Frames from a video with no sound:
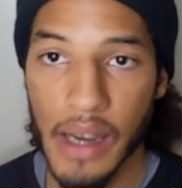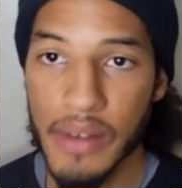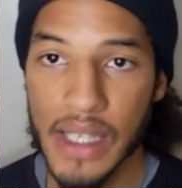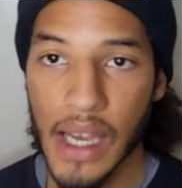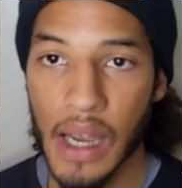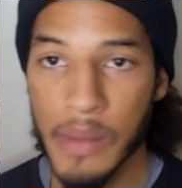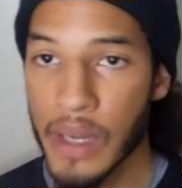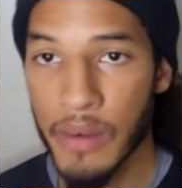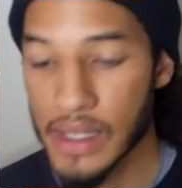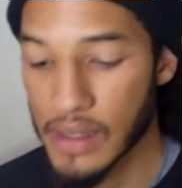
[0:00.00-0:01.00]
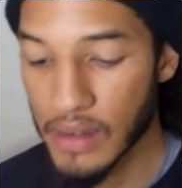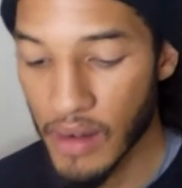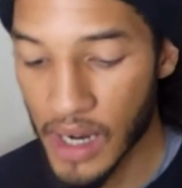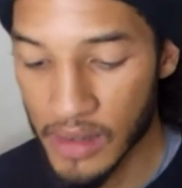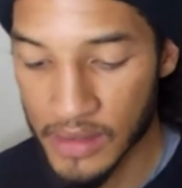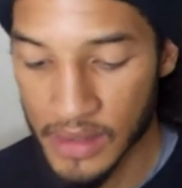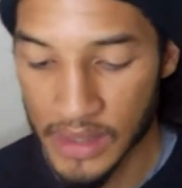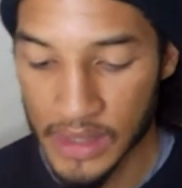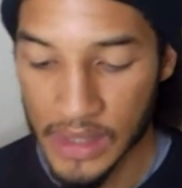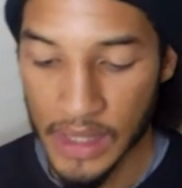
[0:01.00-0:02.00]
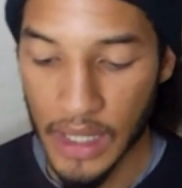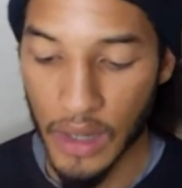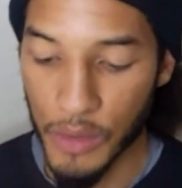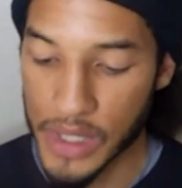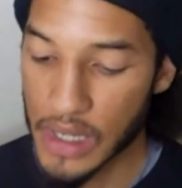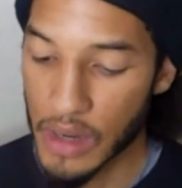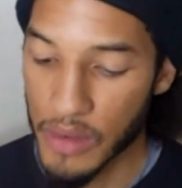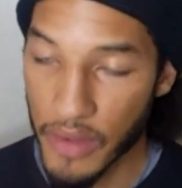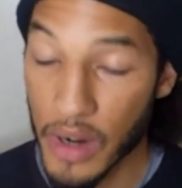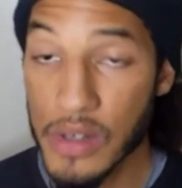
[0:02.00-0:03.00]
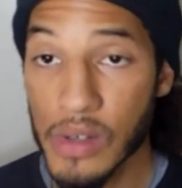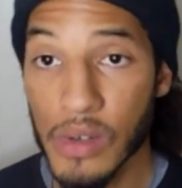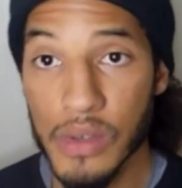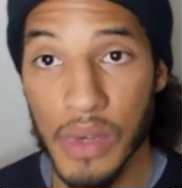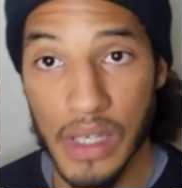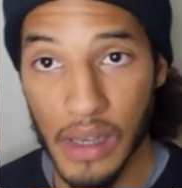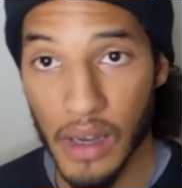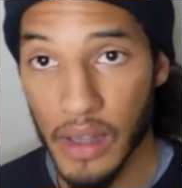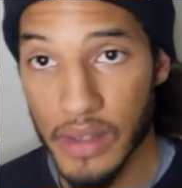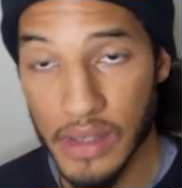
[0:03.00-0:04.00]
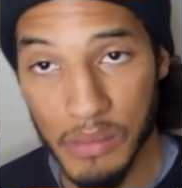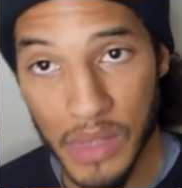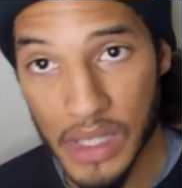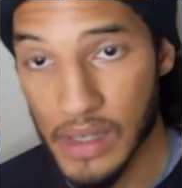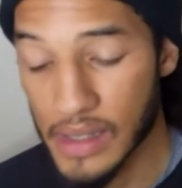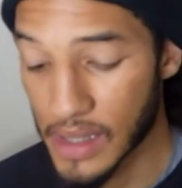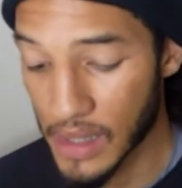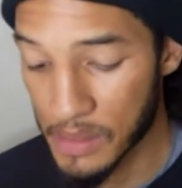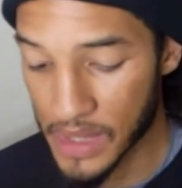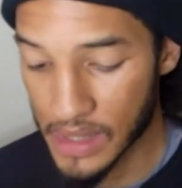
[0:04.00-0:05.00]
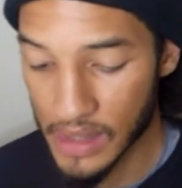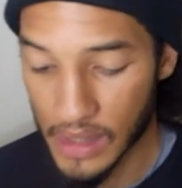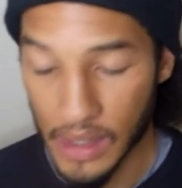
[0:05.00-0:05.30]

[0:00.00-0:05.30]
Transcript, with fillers: Every time they went to the ground, uh, we saw reversals, we saw the submission attempts,